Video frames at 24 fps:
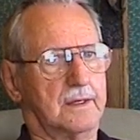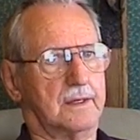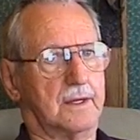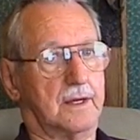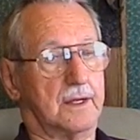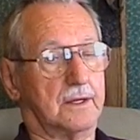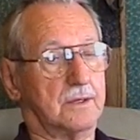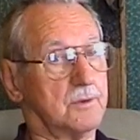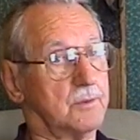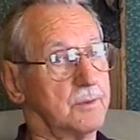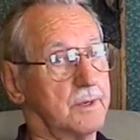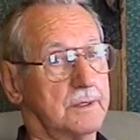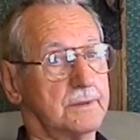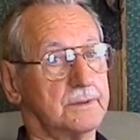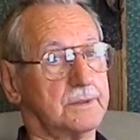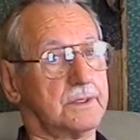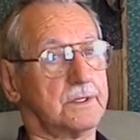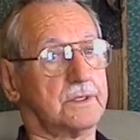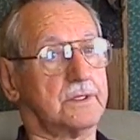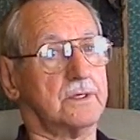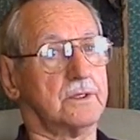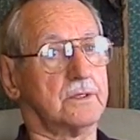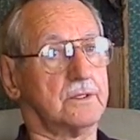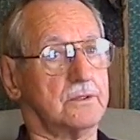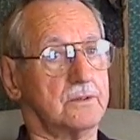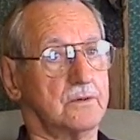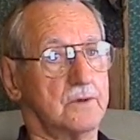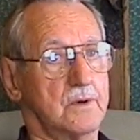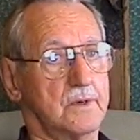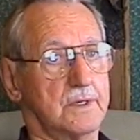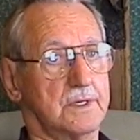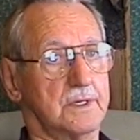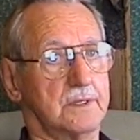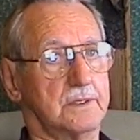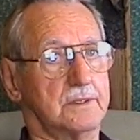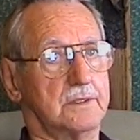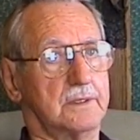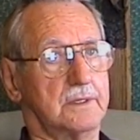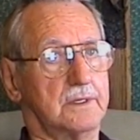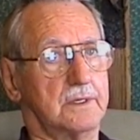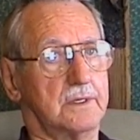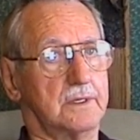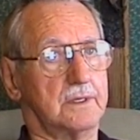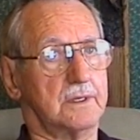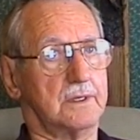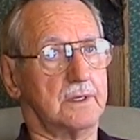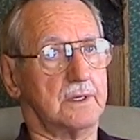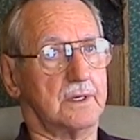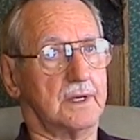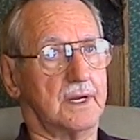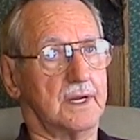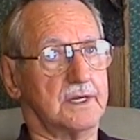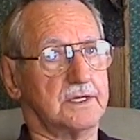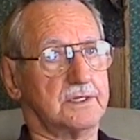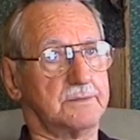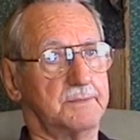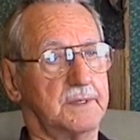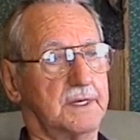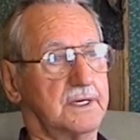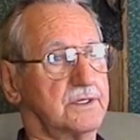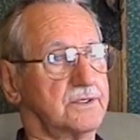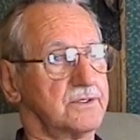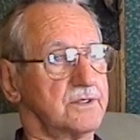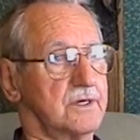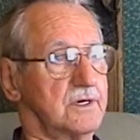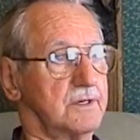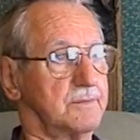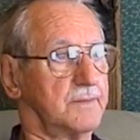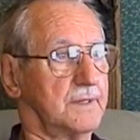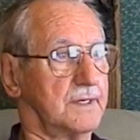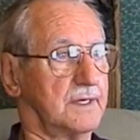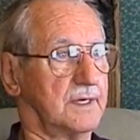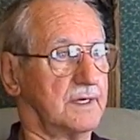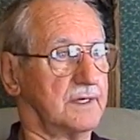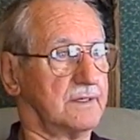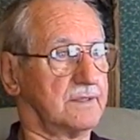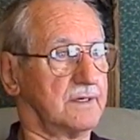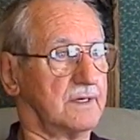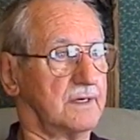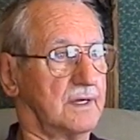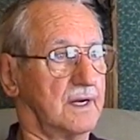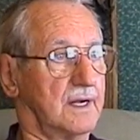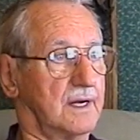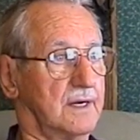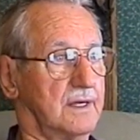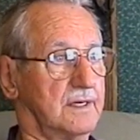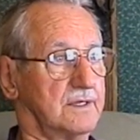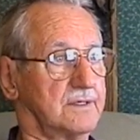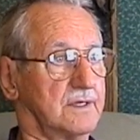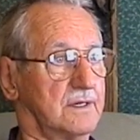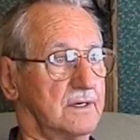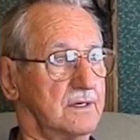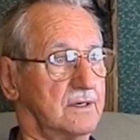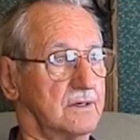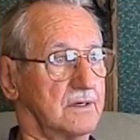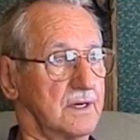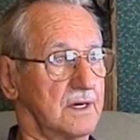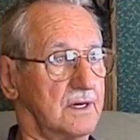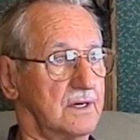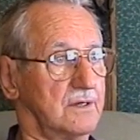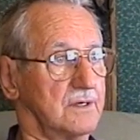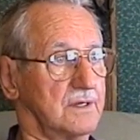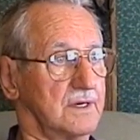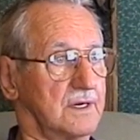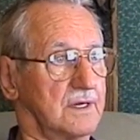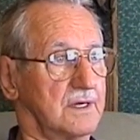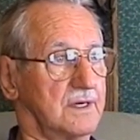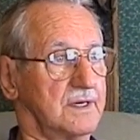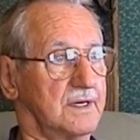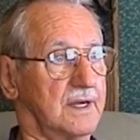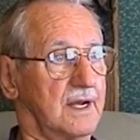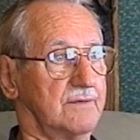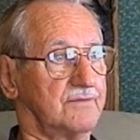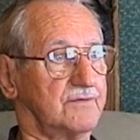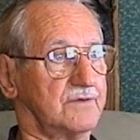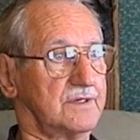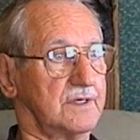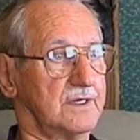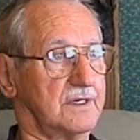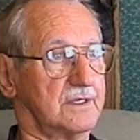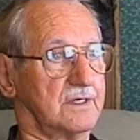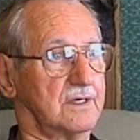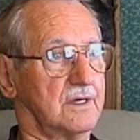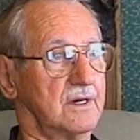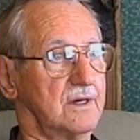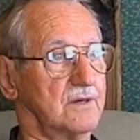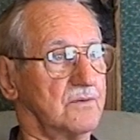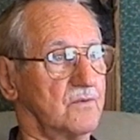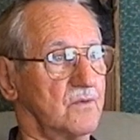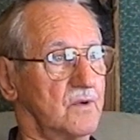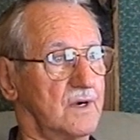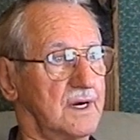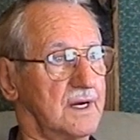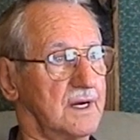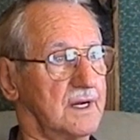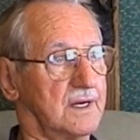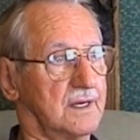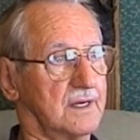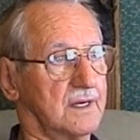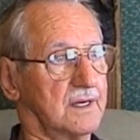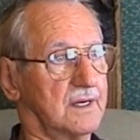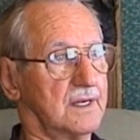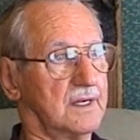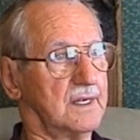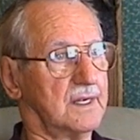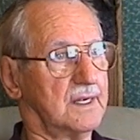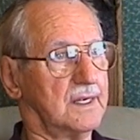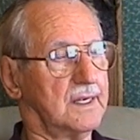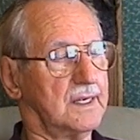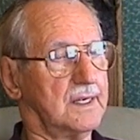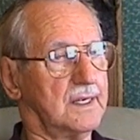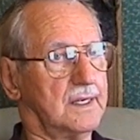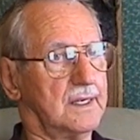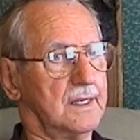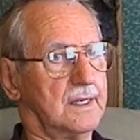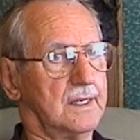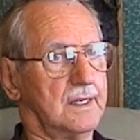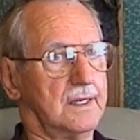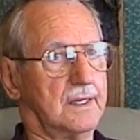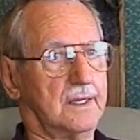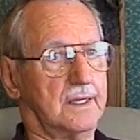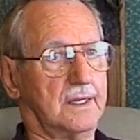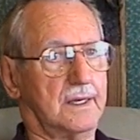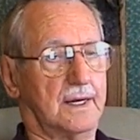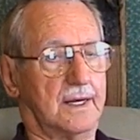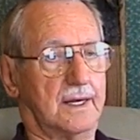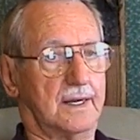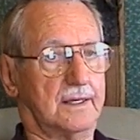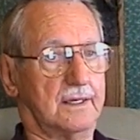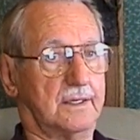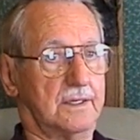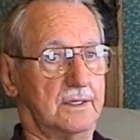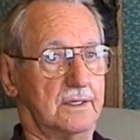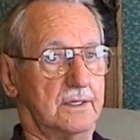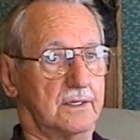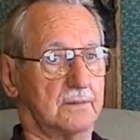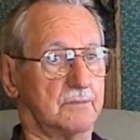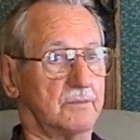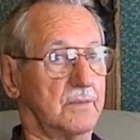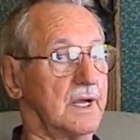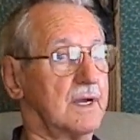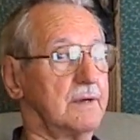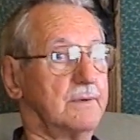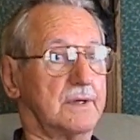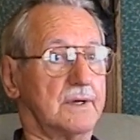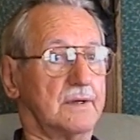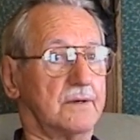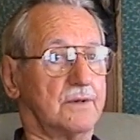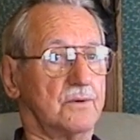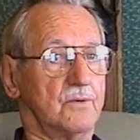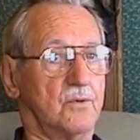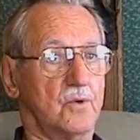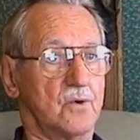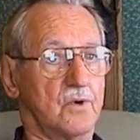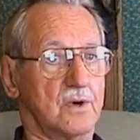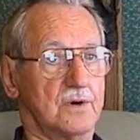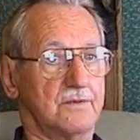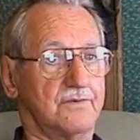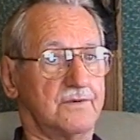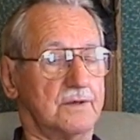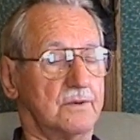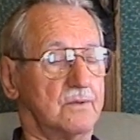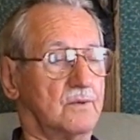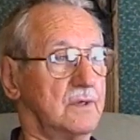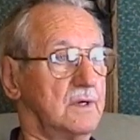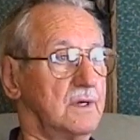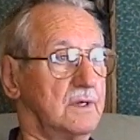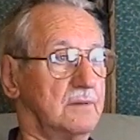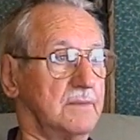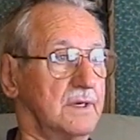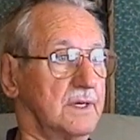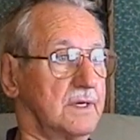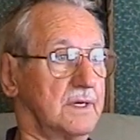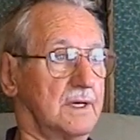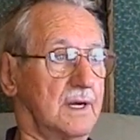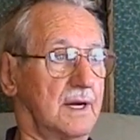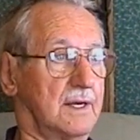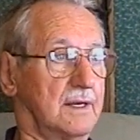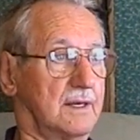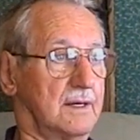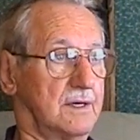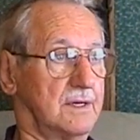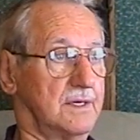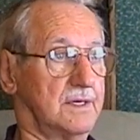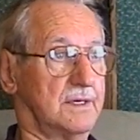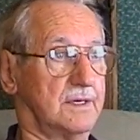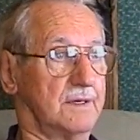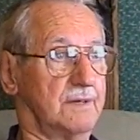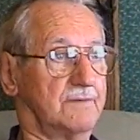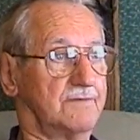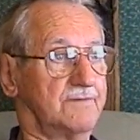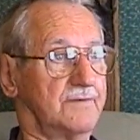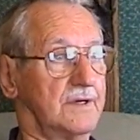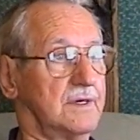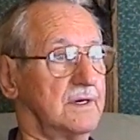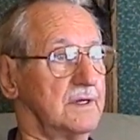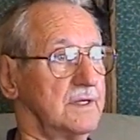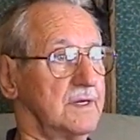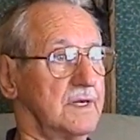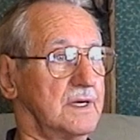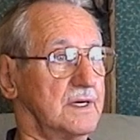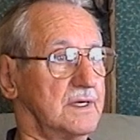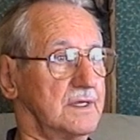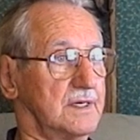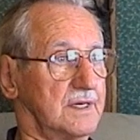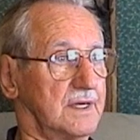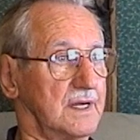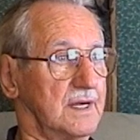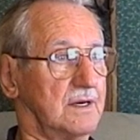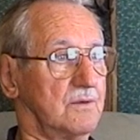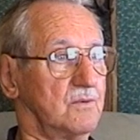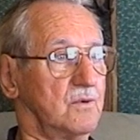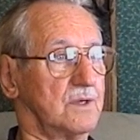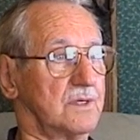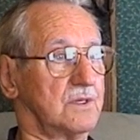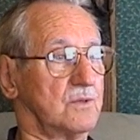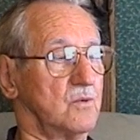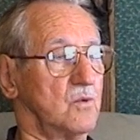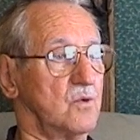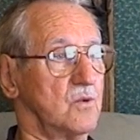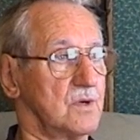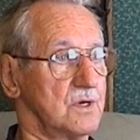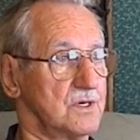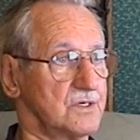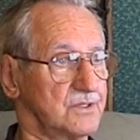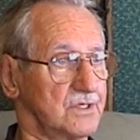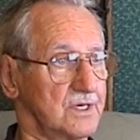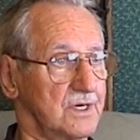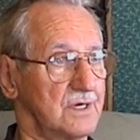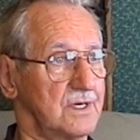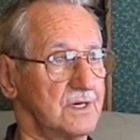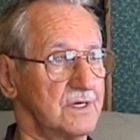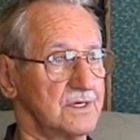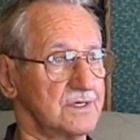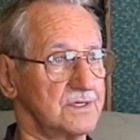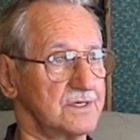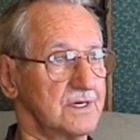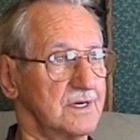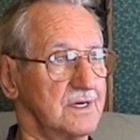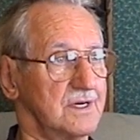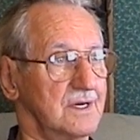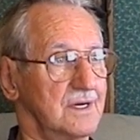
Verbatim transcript: The other Republicans did. took over with a, a, nice big surplus, and now it's all gone, and the deficit's gone wild. Yeah. And you can blame it on the war if you want, but I heard the figure the other day of what the war has cost.